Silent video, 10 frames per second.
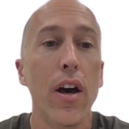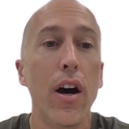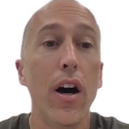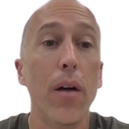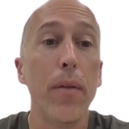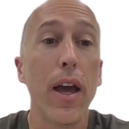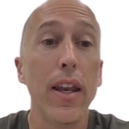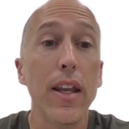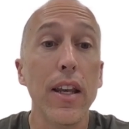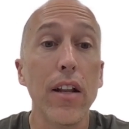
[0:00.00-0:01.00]
And
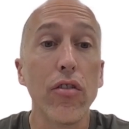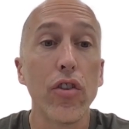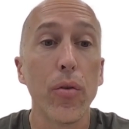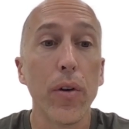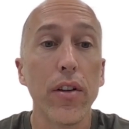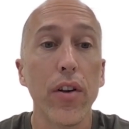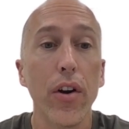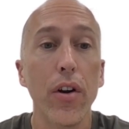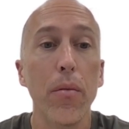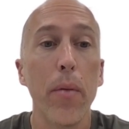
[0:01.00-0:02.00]
it needs to
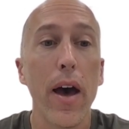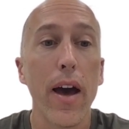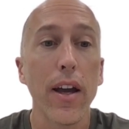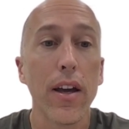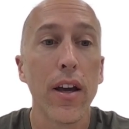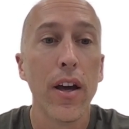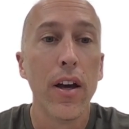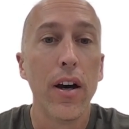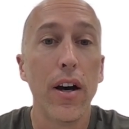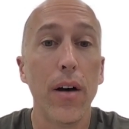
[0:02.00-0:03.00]
return back
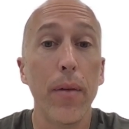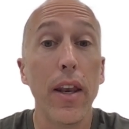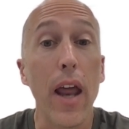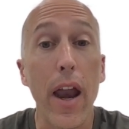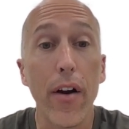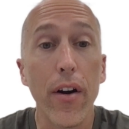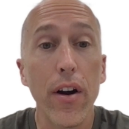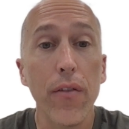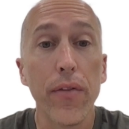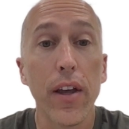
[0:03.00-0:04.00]
an
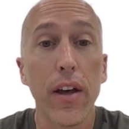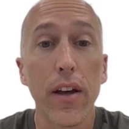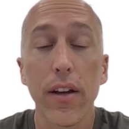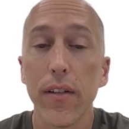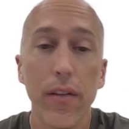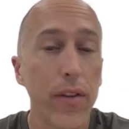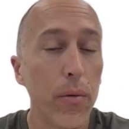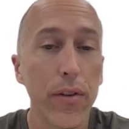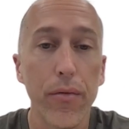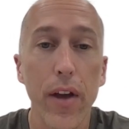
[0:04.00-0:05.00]
error. If there
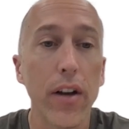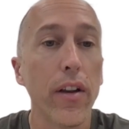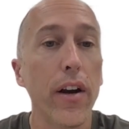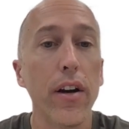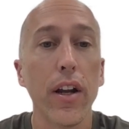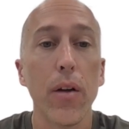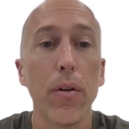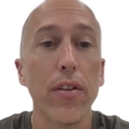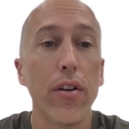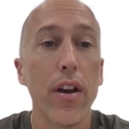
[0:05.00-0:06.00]
was a fatal error, it can
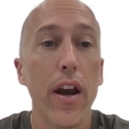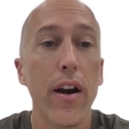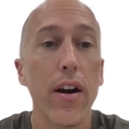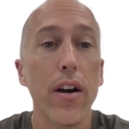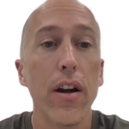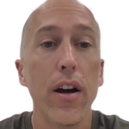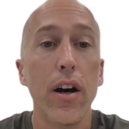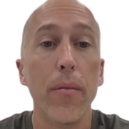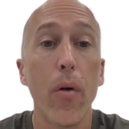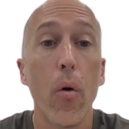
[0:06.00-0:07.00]
return an error,
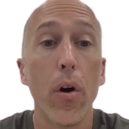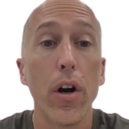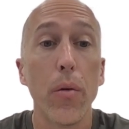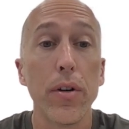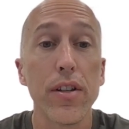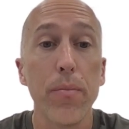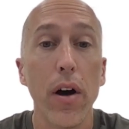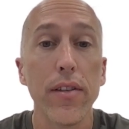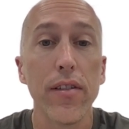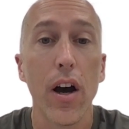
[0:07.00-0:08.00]
or a
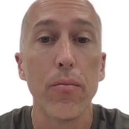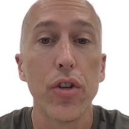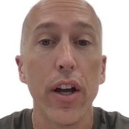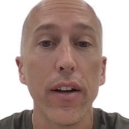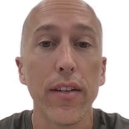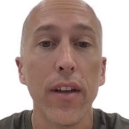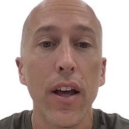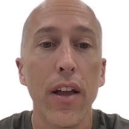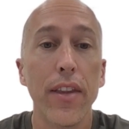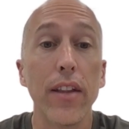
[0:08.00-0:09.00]
response object
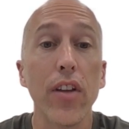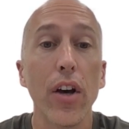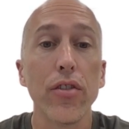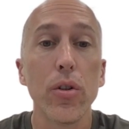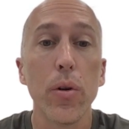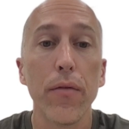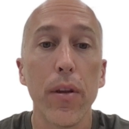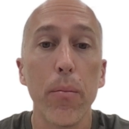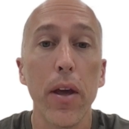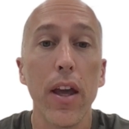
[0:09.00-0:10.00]
that tells you if
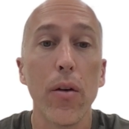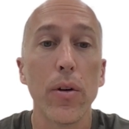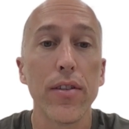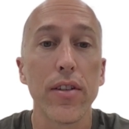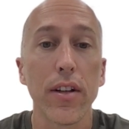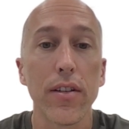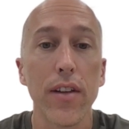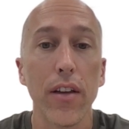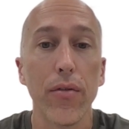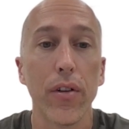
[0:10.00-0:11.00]
the ping was
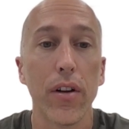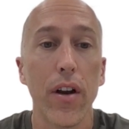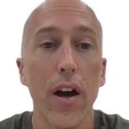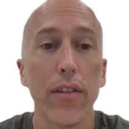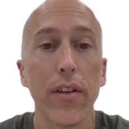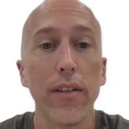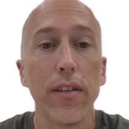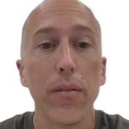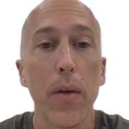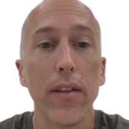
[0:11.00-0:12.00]
successful or not. So this
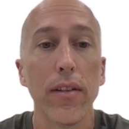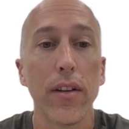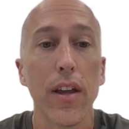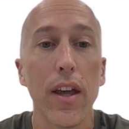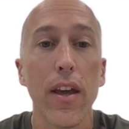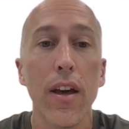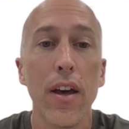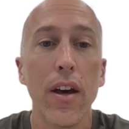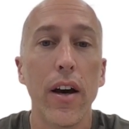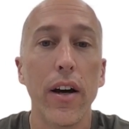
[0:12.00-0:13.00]
is basically
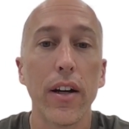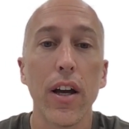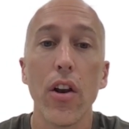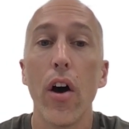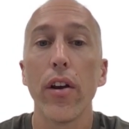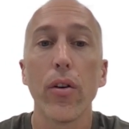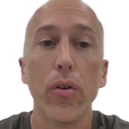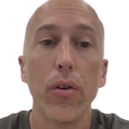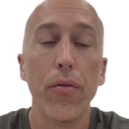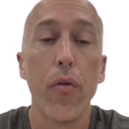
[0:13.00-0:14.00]
a
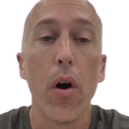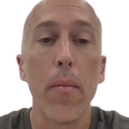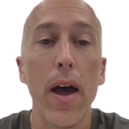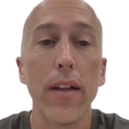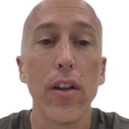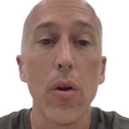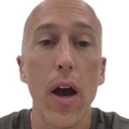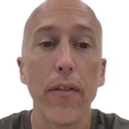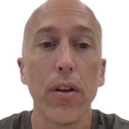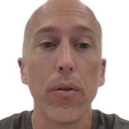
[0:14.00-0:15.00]
canonical format that you
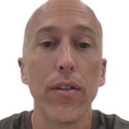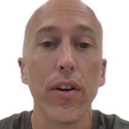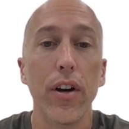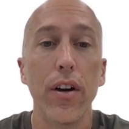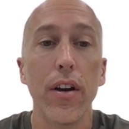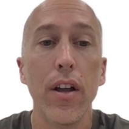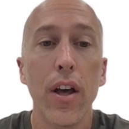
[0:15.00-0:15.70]
have to return,